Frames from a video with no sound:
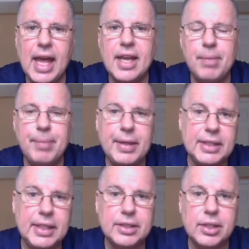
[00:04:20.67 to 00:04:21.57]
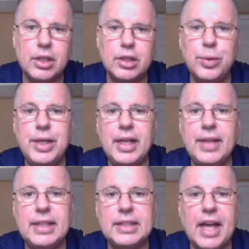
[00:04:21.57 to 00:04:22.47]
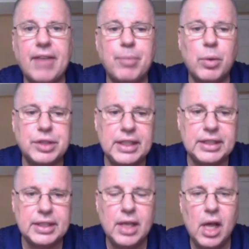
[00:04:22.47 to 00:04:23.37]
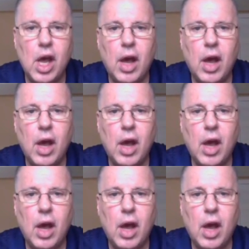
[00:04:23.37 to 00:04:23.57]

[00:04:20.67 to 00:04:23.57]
and NBC is concluding the sophomore season